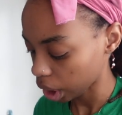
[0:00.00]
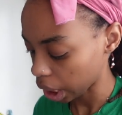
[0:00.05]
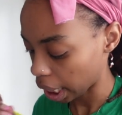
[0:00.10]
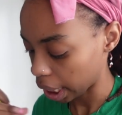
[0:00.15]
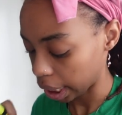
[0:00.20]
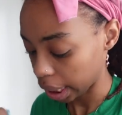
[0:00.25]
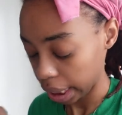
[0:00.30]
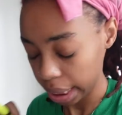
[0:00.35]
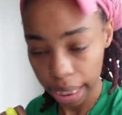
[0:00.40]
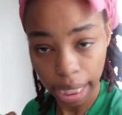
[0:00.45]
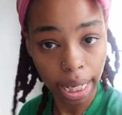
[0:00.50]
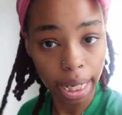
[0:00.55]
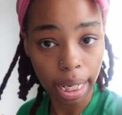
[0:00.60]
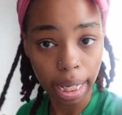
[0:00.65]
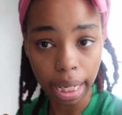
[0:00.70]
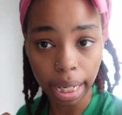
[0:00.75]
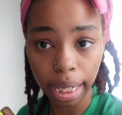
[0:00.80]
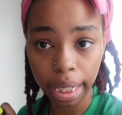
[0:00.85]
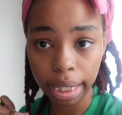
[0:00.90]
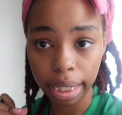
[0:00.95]
and then
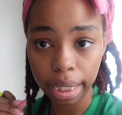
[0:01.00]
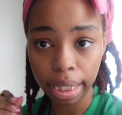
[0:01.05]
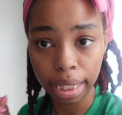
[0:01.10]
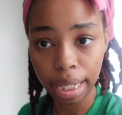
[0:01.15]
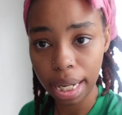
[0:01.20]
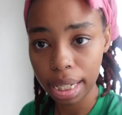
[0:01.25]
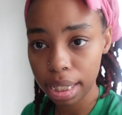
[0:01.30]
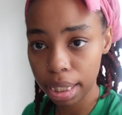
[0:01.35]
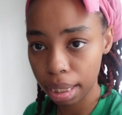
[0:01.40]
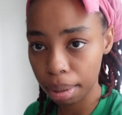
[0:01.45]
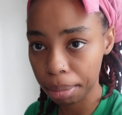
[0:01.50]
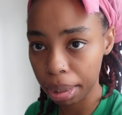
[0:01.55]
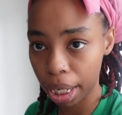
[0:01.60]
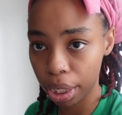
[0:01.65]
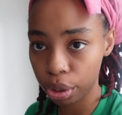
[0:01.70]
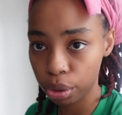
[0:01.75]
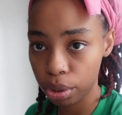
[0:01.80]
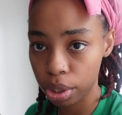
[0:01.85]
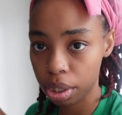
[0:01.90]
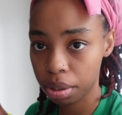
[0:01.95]
yeah and then the next thing I'm
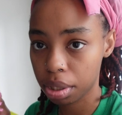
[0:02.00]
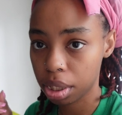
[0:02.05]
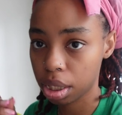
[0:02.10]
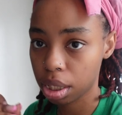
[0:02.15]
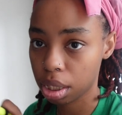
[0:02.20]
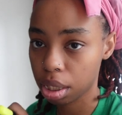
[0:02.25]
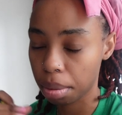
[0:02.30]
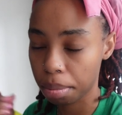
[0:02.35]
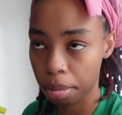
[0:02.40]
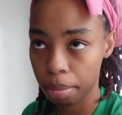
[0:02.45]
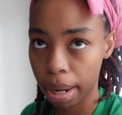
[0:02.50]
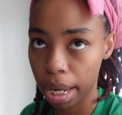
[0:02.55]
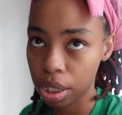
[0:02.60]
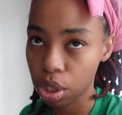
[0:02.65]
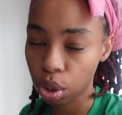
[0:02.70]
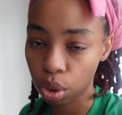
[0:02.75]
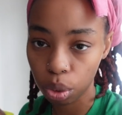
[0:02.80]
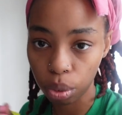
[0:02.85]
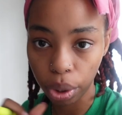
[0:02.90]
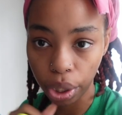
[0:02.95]
gonna do is some of my
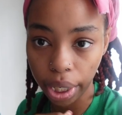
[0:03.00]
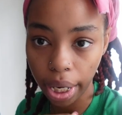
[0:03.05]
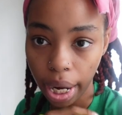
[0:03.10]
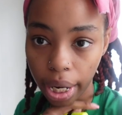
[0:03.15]
schoolwork.